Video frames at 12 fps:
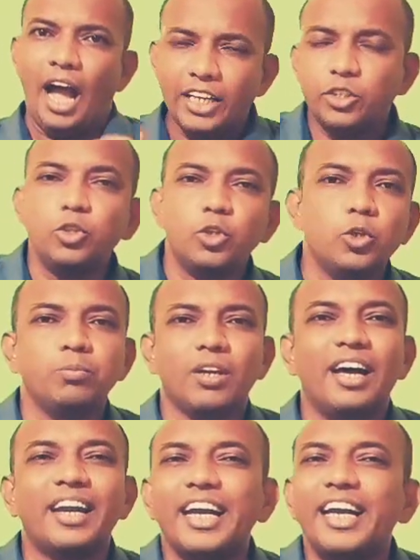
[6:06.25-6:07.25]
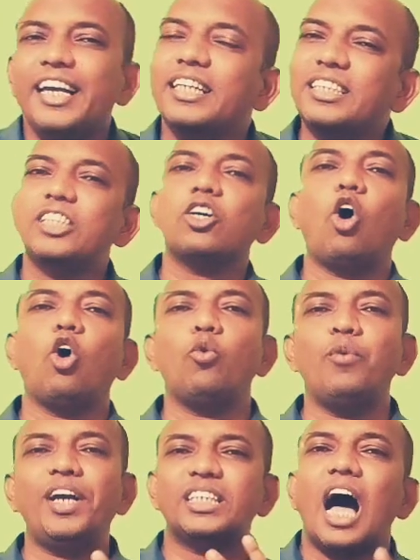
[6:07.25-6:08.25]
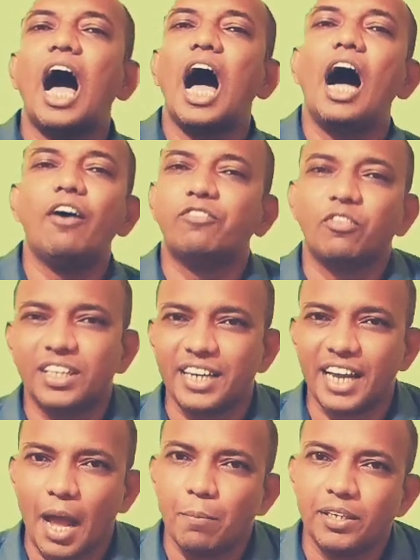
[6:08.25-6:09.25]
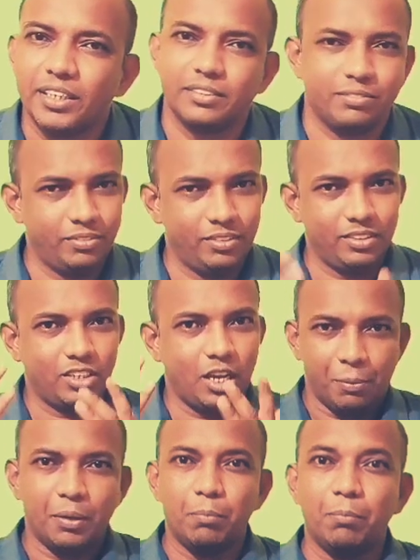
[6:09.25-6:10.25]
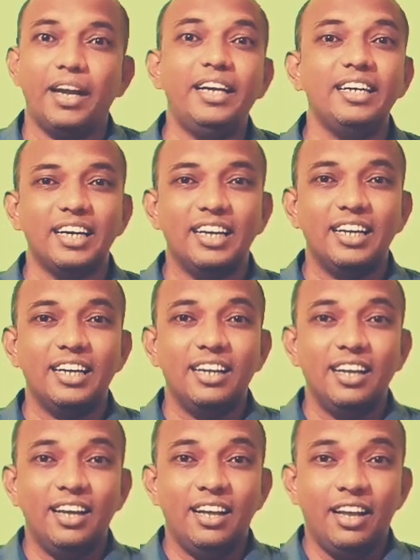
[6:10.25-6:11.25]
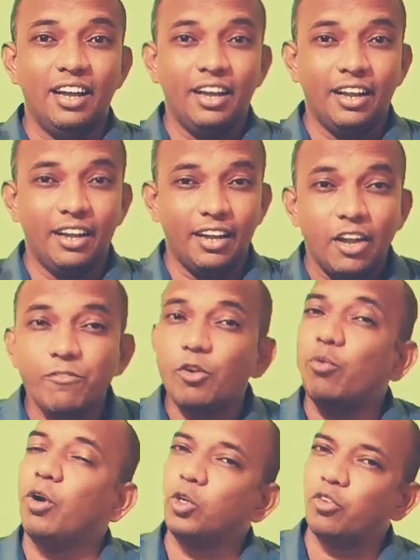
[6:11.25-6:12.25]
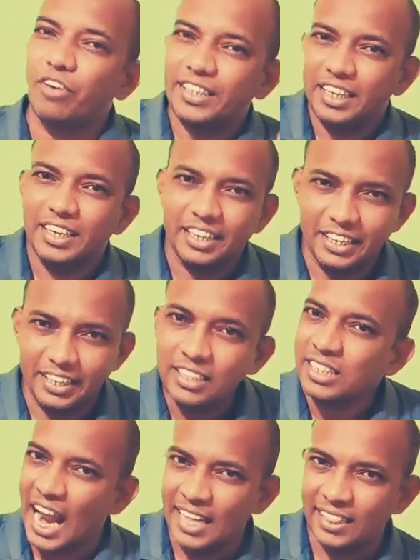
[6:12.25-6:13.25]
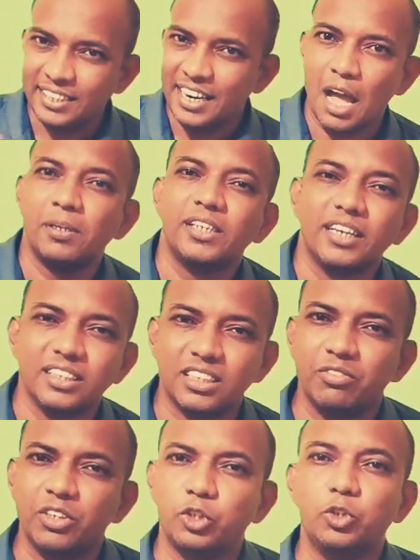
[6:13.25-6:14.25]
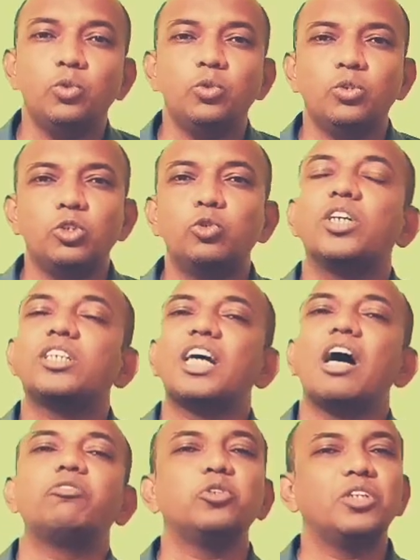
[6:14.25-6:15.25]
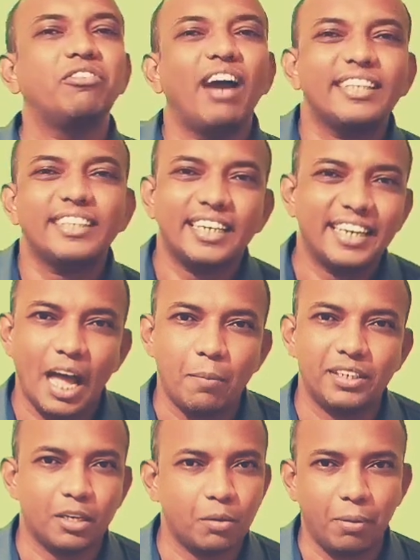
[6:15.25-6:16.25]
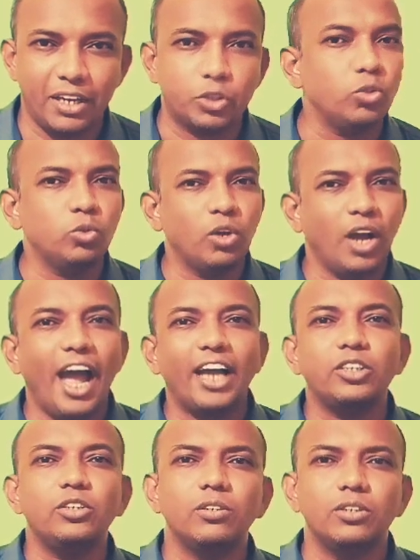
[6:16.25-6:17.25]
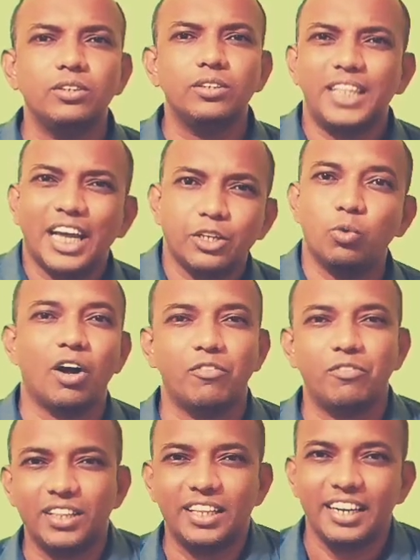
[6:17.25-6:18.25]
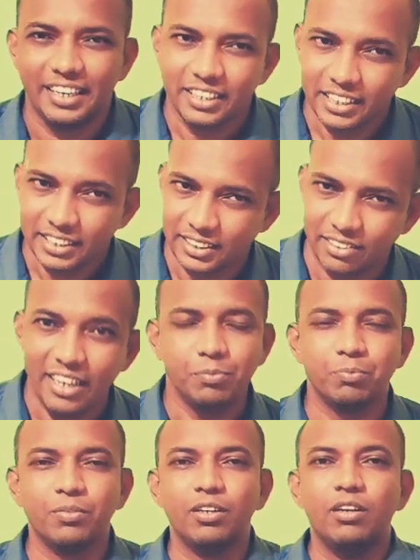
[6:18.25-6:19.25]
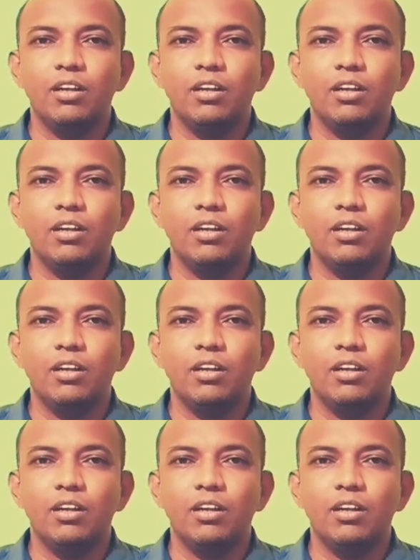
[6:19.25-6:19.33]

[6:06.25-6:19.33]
As you know, a radius is always half of the diameter. Keep it in mind. If you want to find the radius and the diameter is given to you, you just have to divide the diameter by 2 and there you are with the radius, right?